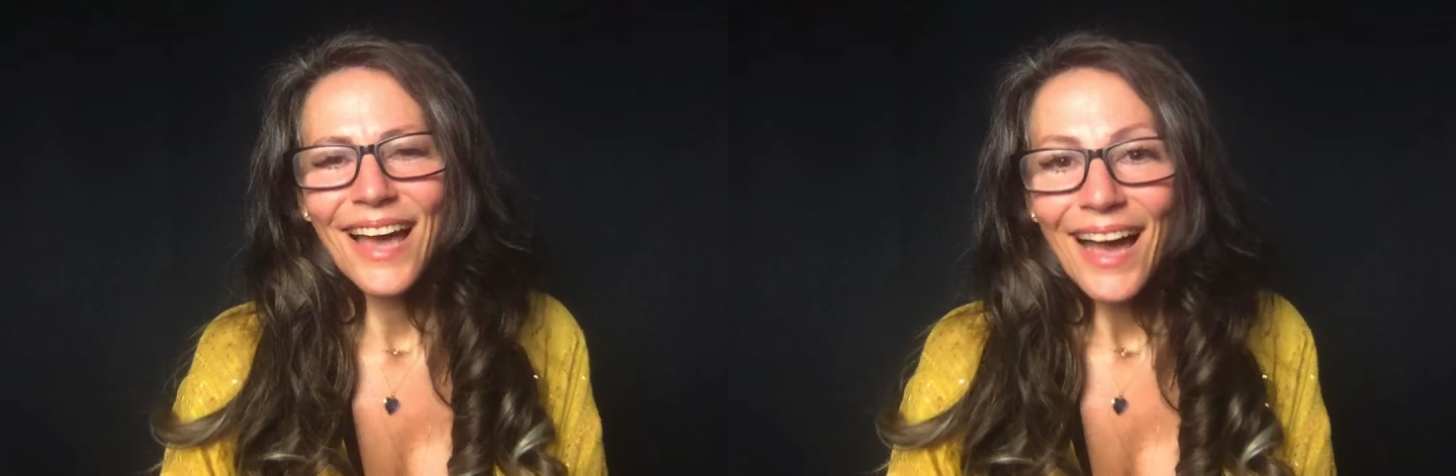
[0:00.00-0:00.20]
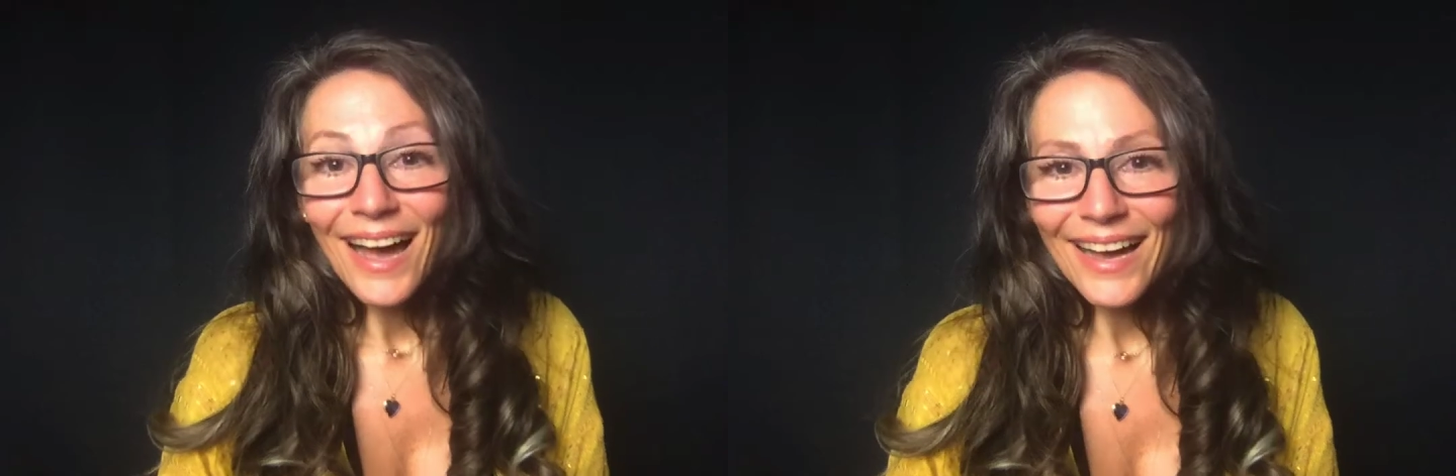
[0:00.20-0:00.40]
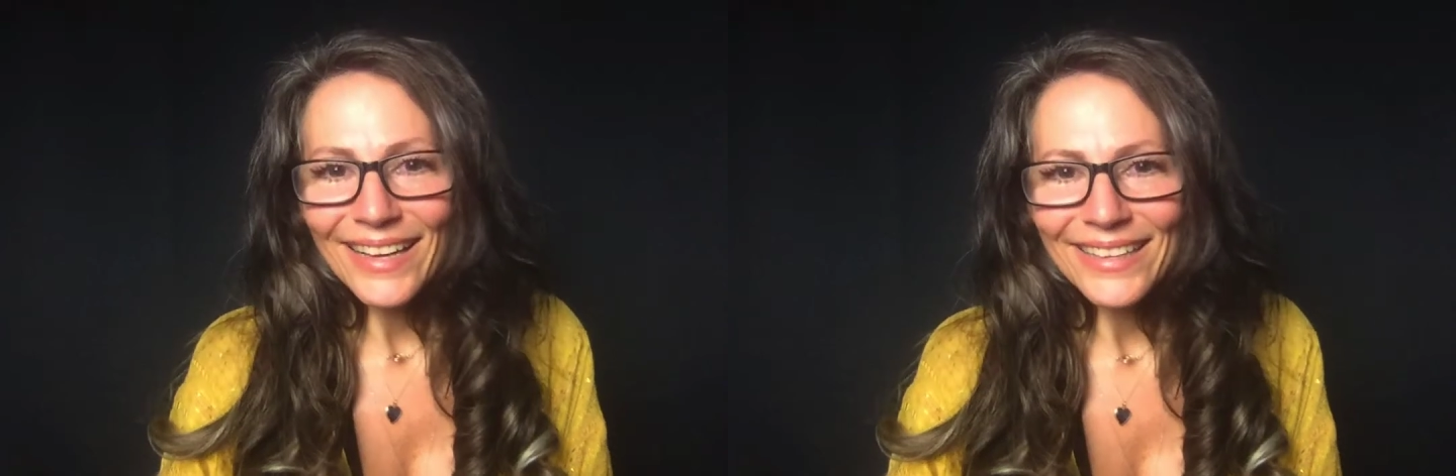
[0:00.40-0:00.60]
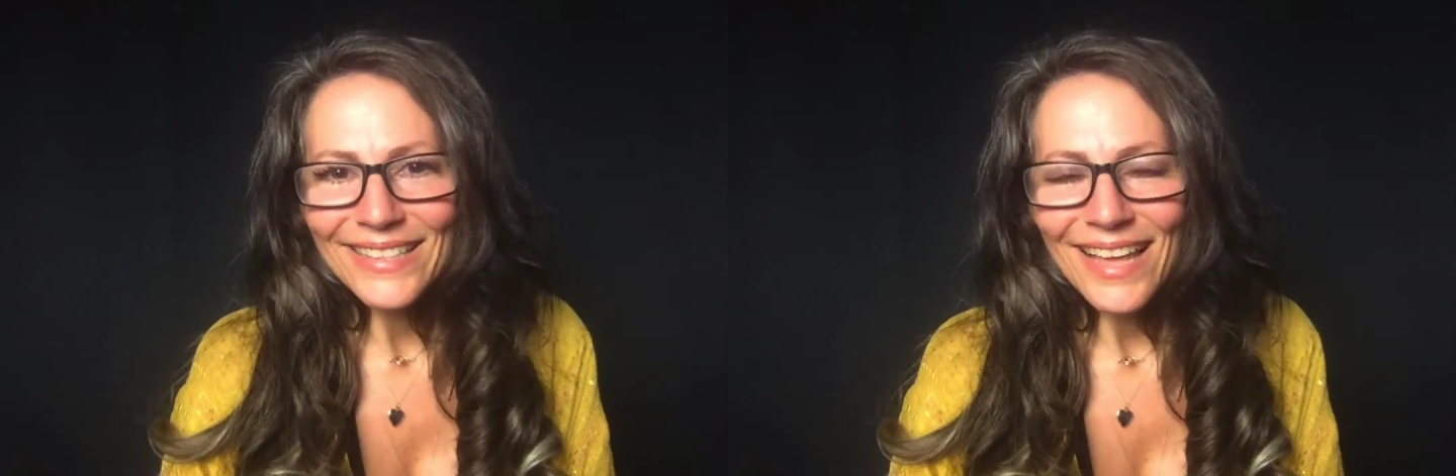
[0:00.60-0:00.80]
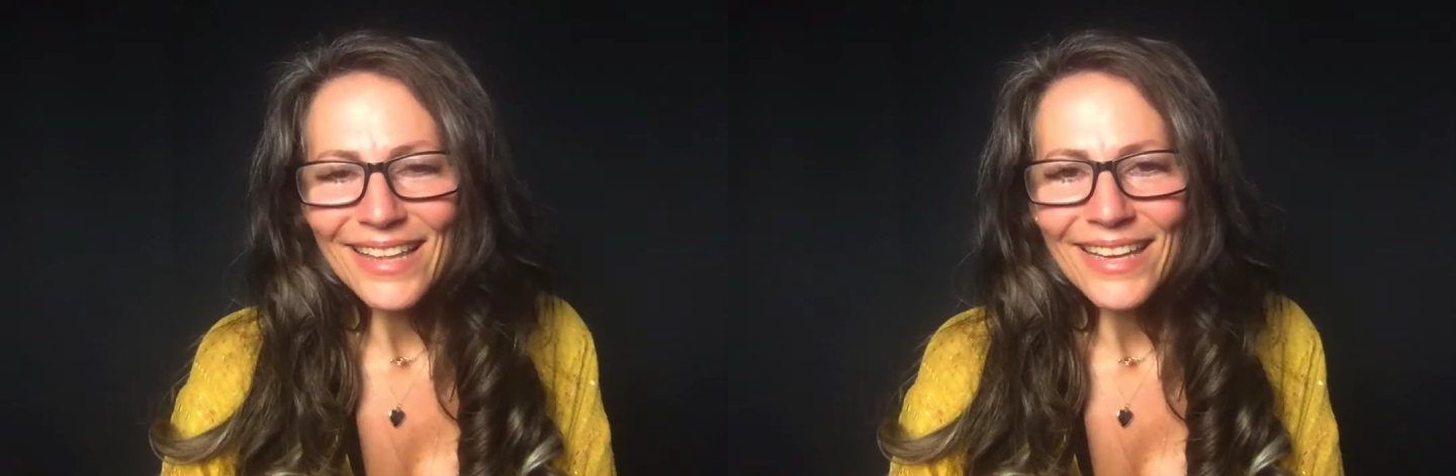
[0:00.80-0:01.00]
Hi, it's
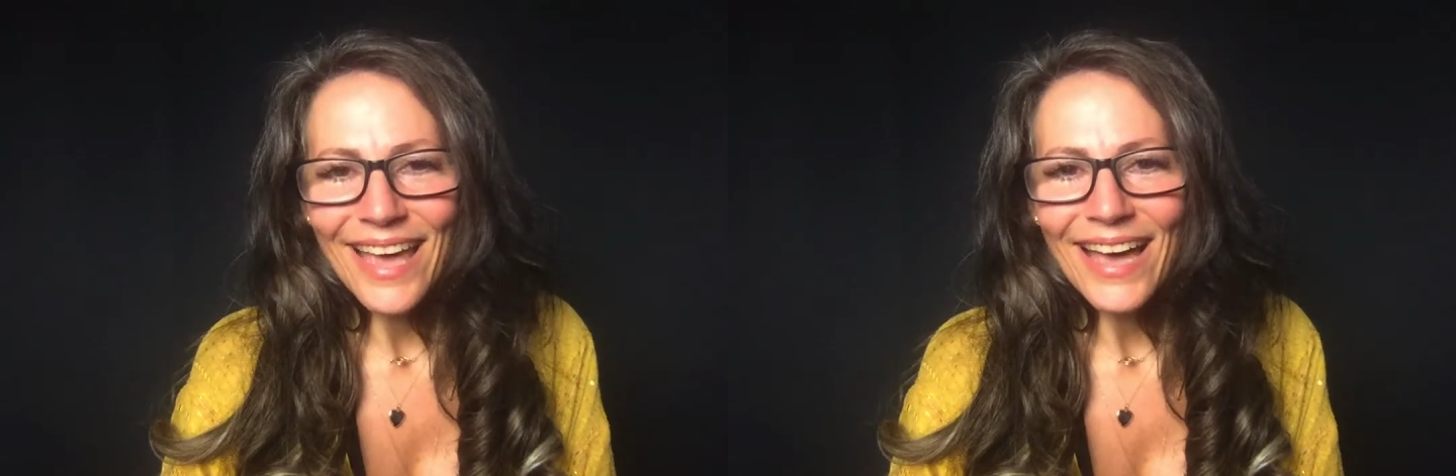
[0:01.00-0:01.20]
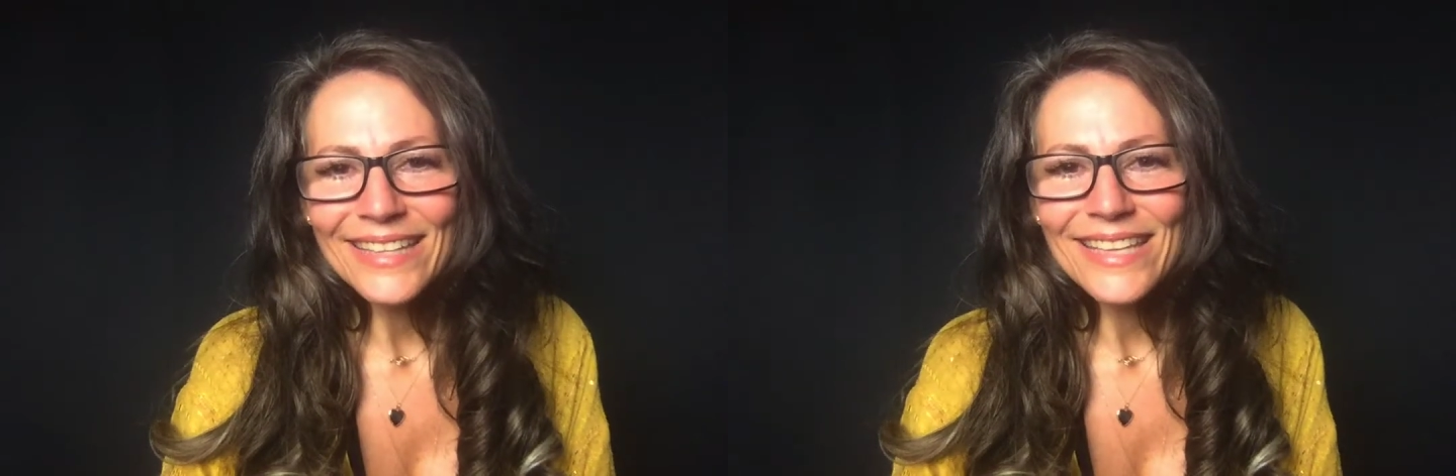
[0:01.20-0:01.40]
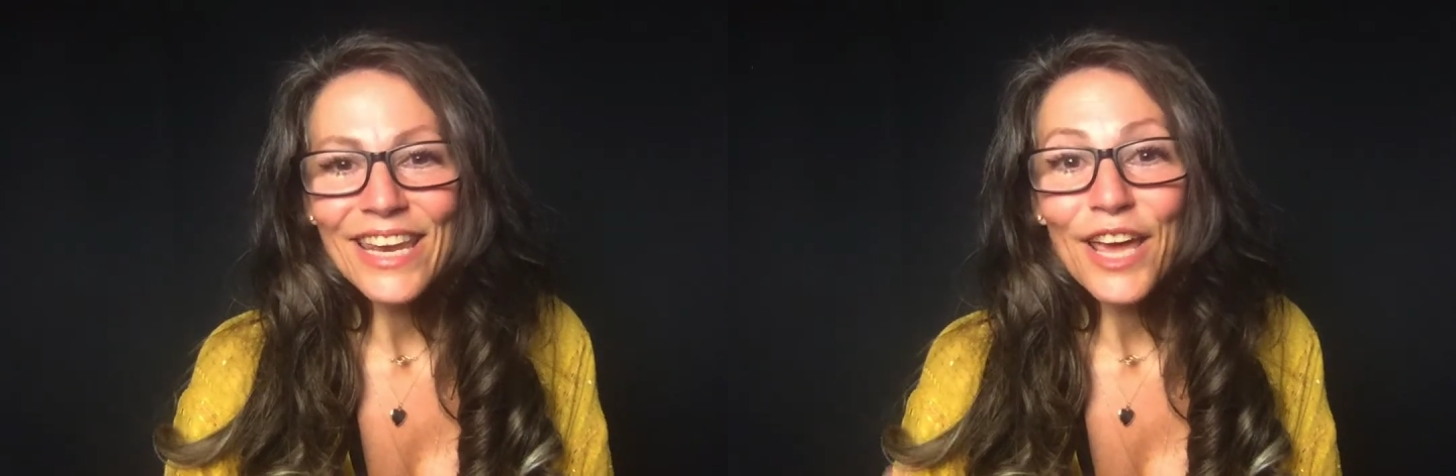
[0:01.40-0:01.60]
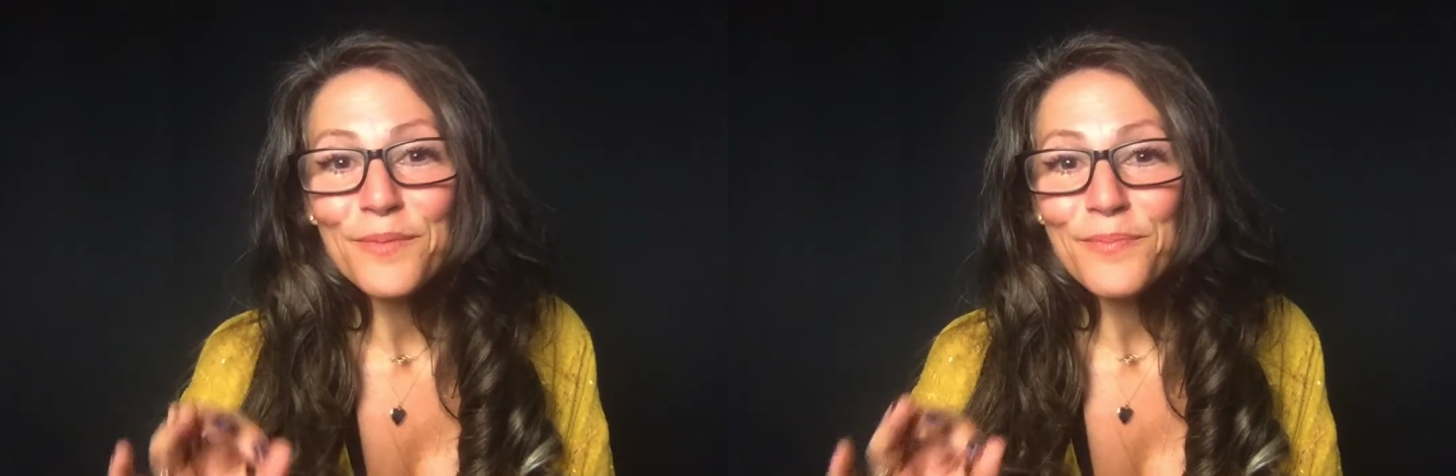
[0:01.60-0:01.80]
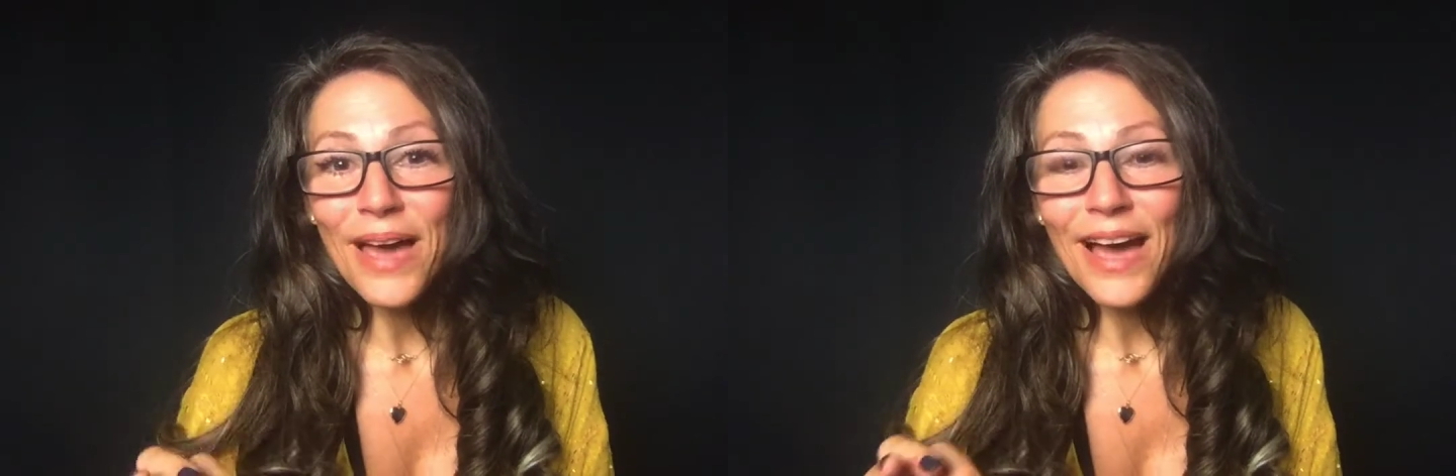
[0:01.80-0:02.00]
Katz, and I'm
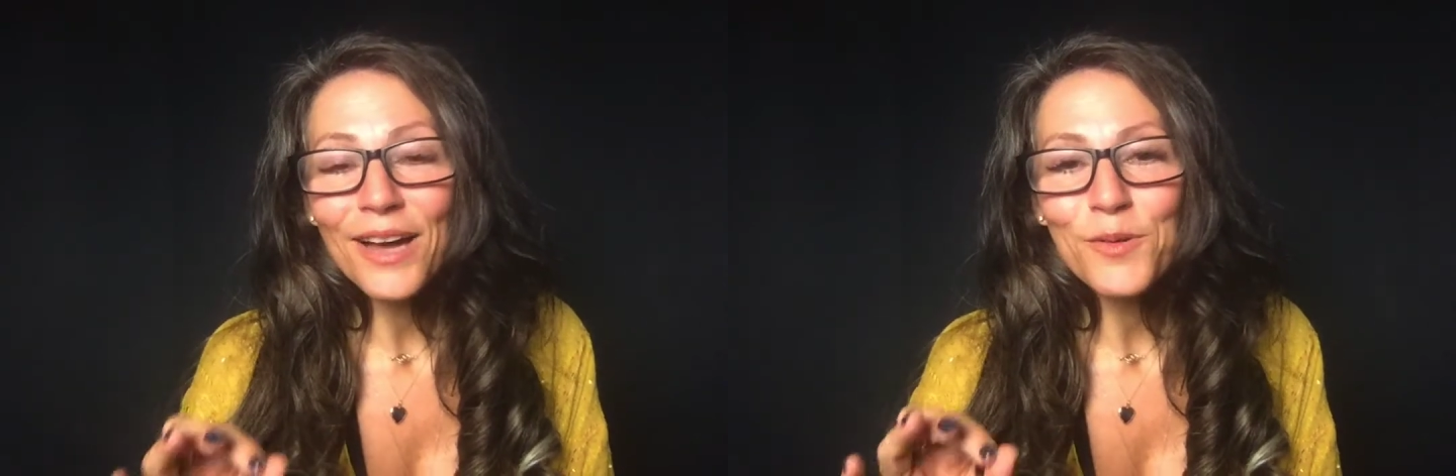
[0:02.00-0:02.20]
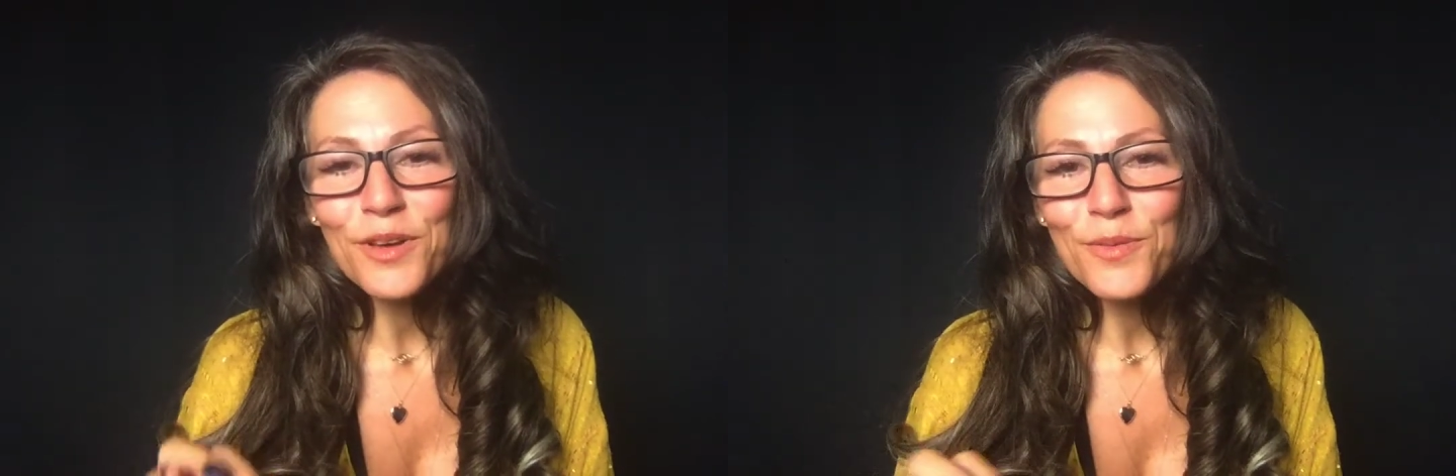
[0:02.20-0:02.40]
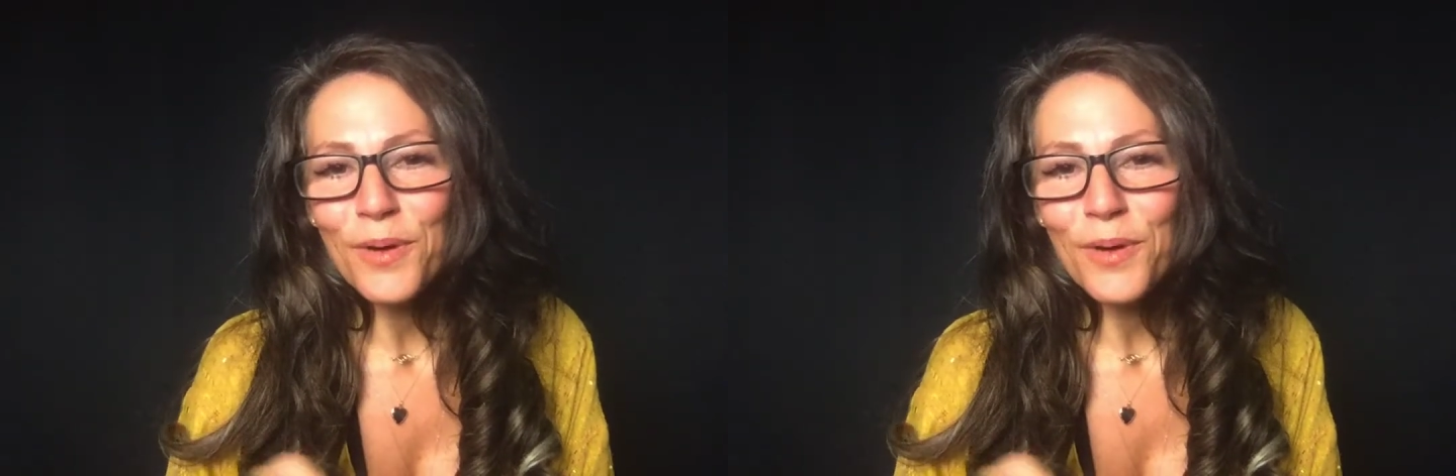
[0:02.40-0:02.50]
back with